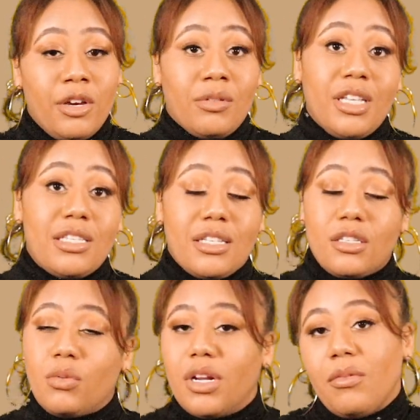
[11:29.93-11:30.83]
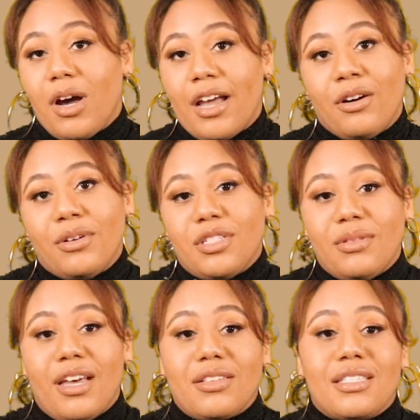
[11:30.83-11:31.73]
releasing 20YO in
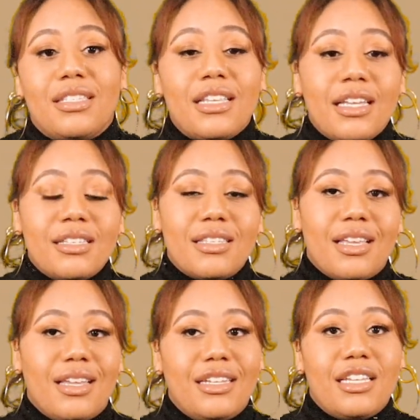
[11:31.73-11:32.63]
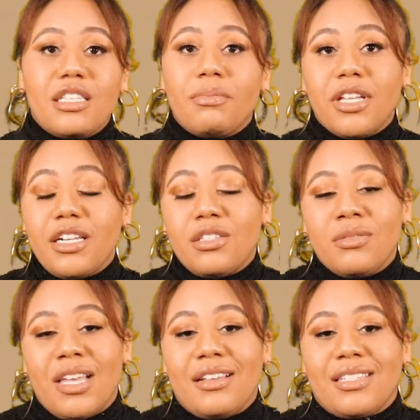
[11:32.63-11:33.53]
2006, Discipline in
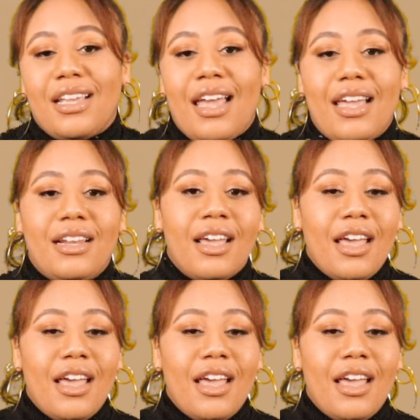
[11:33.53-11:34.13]
2008,